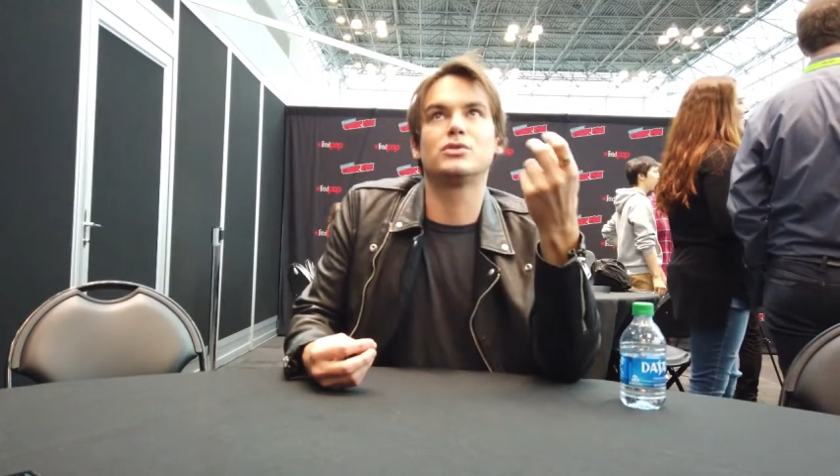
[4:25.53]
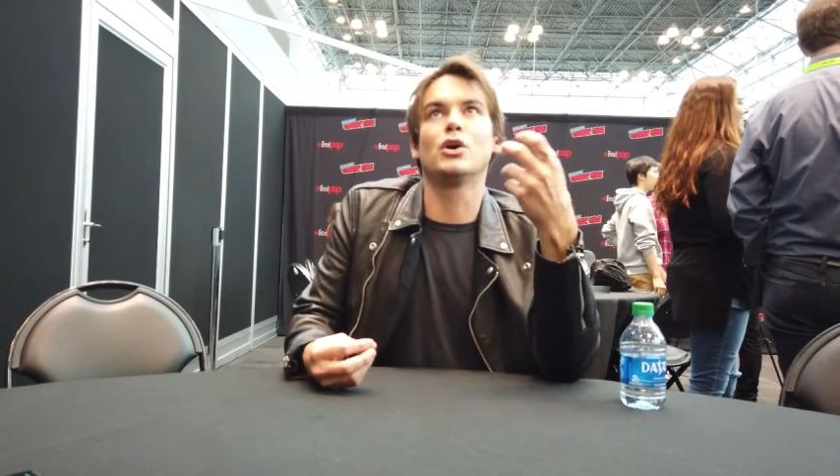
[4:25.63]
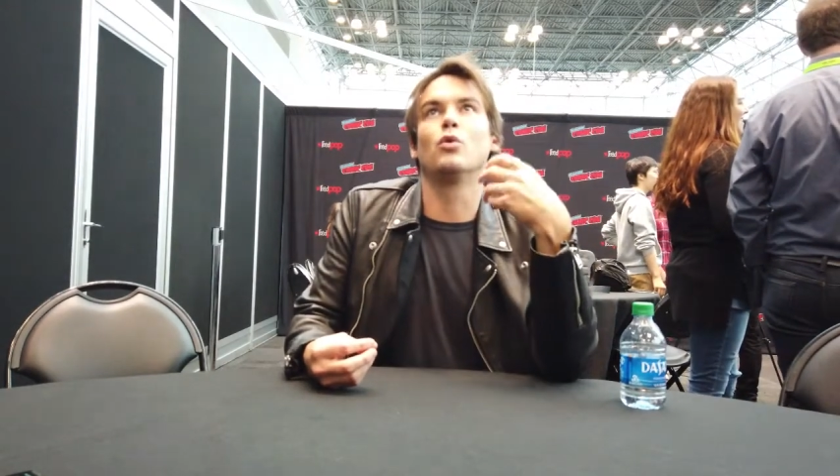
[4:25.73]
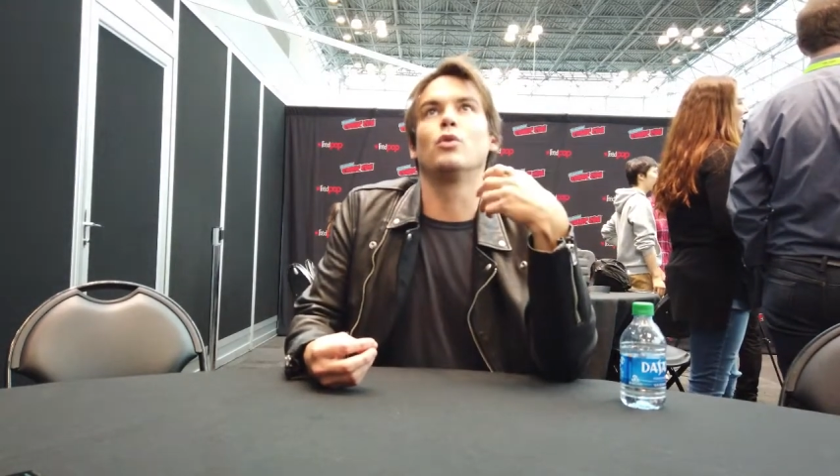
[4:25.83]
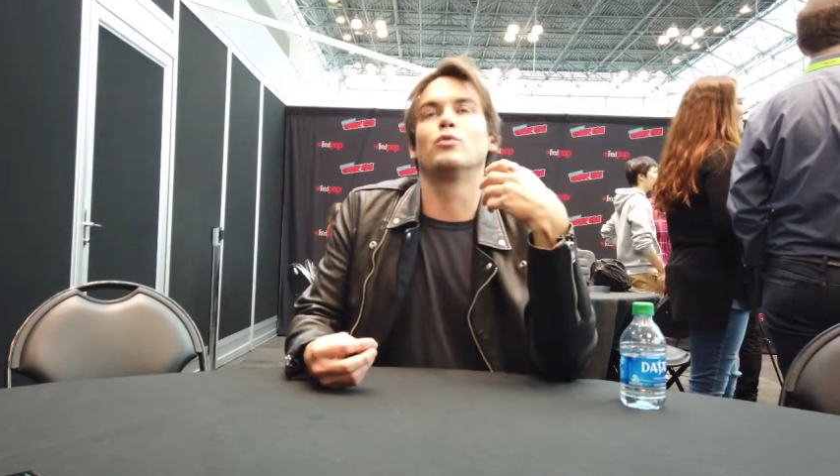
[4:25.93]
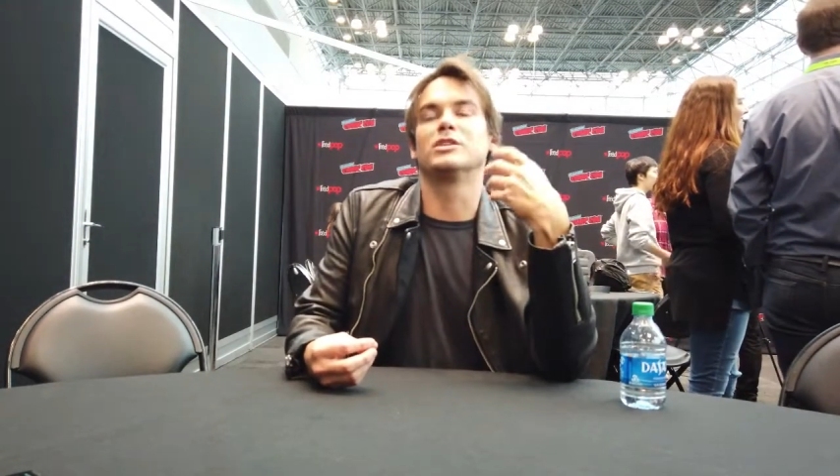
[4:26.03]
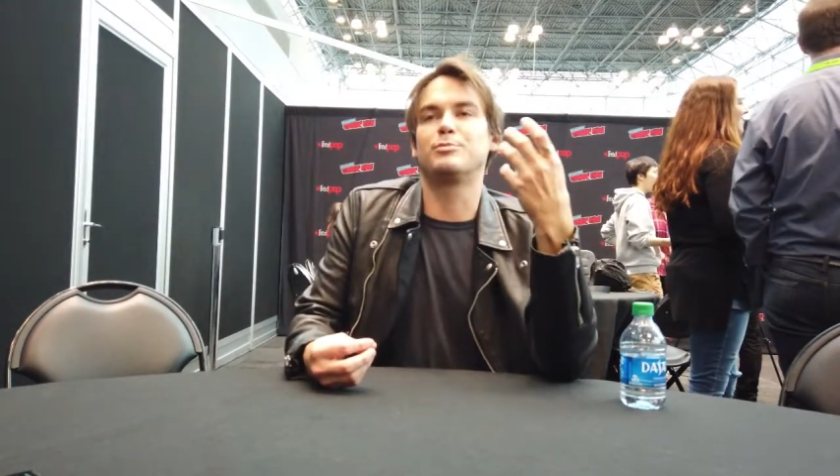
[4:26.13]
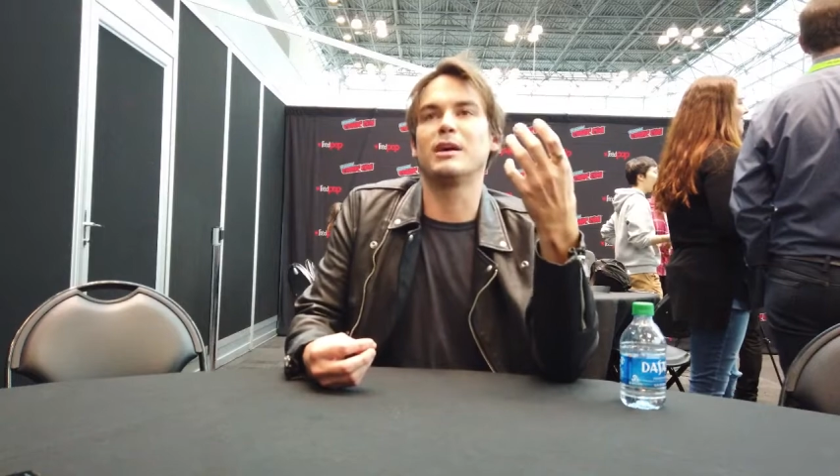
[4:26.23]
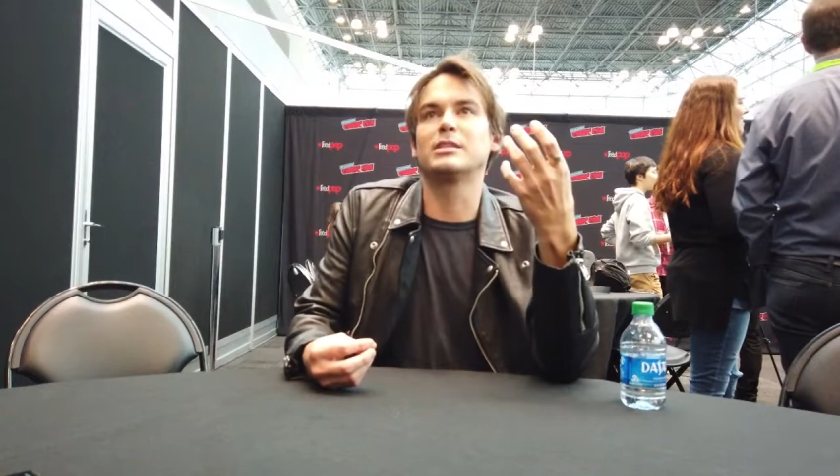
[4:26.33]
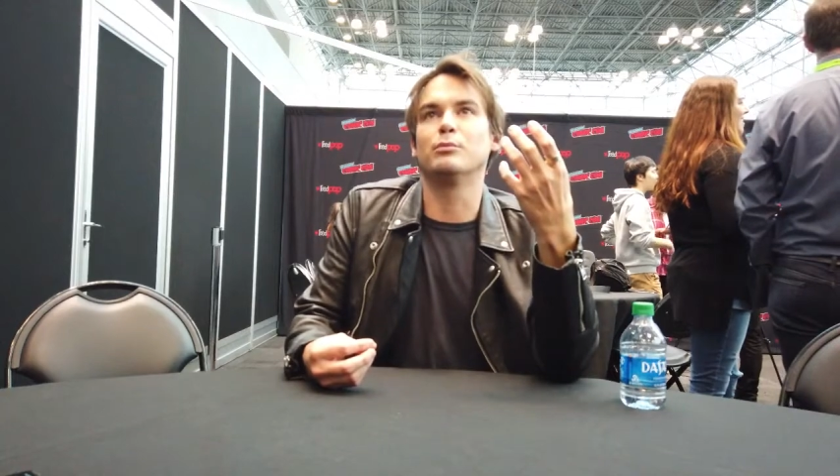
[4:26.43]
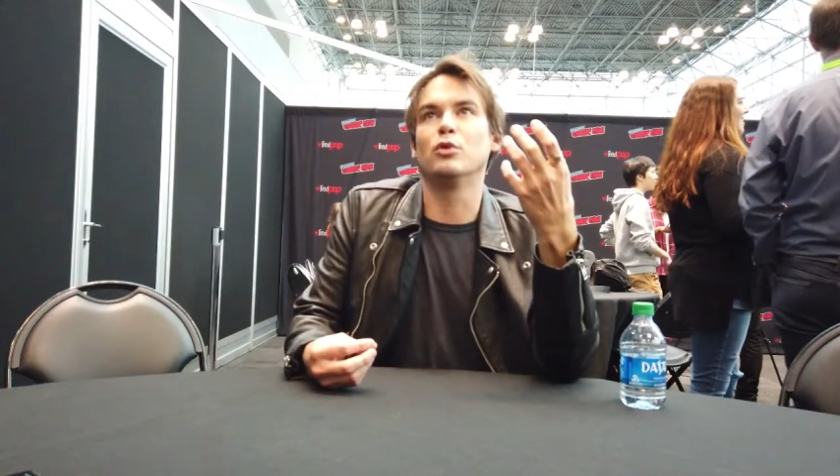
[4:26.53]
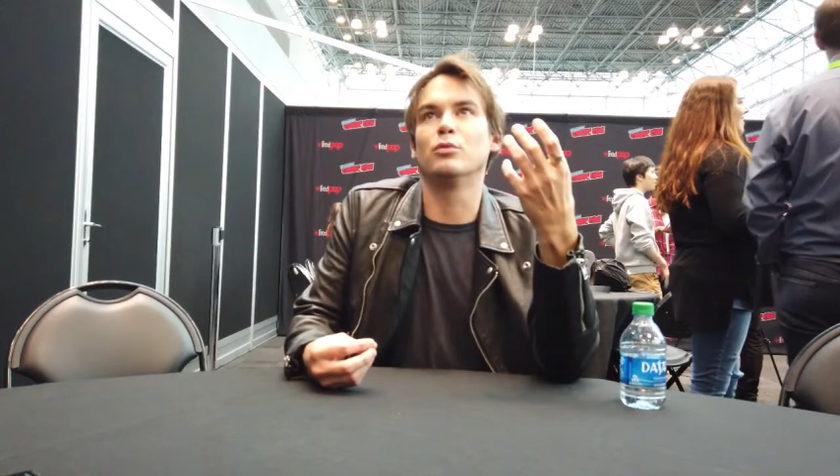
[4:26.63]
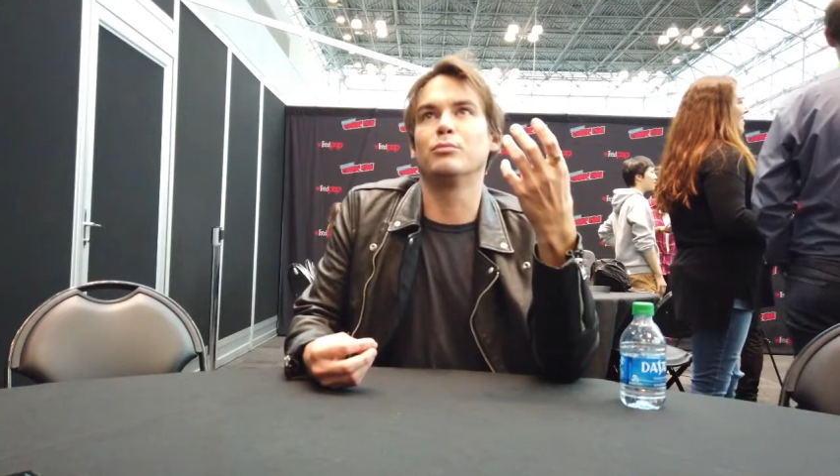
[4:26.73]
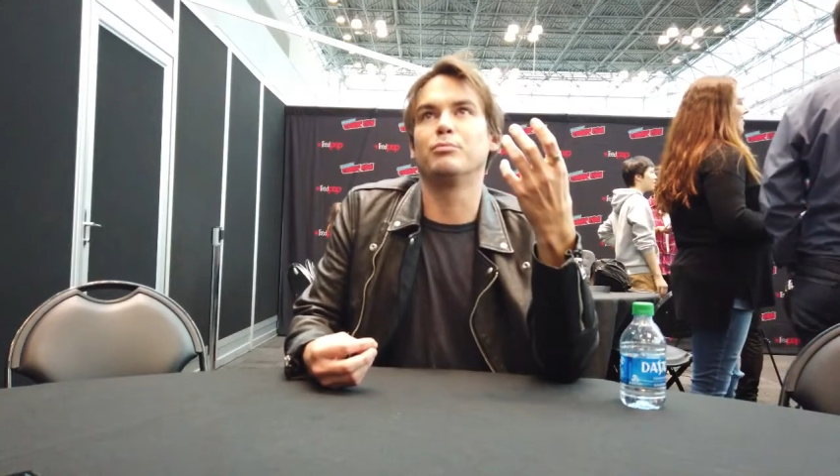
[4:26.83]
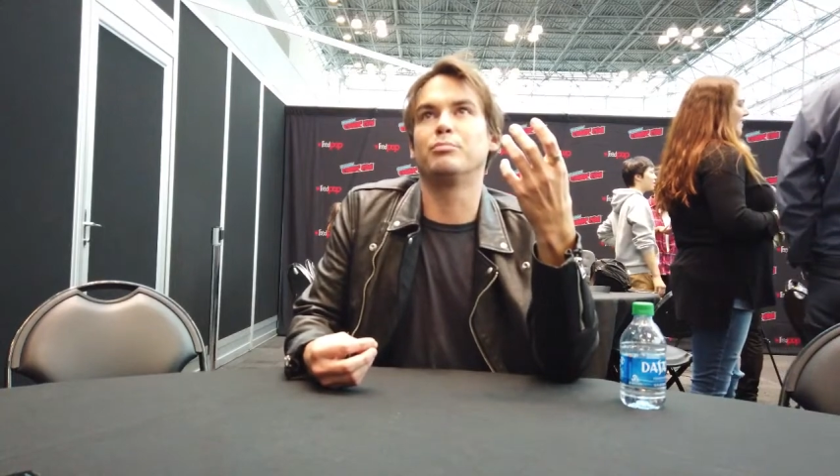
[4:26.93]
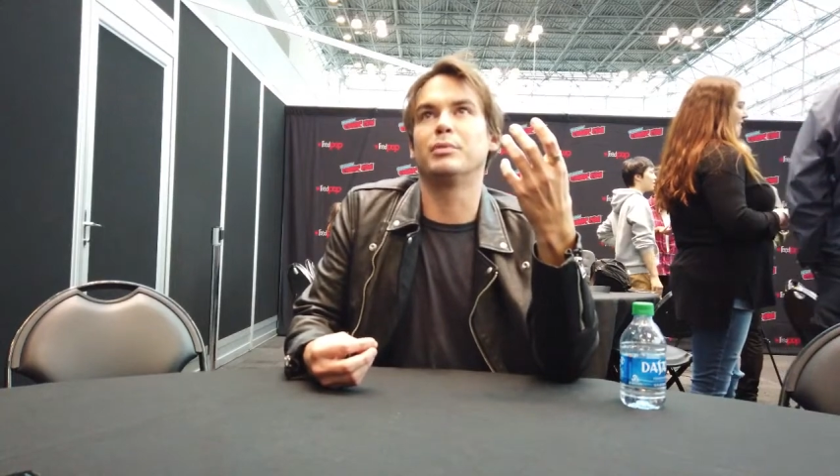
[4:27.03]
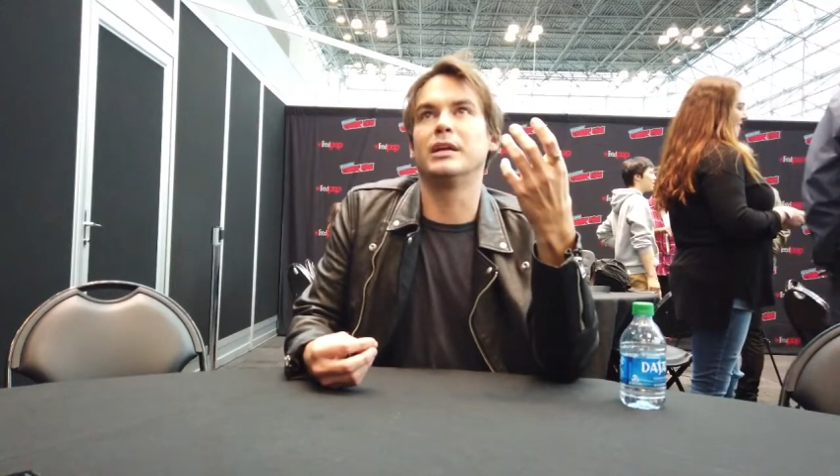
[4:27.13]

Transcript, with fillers: so respectable.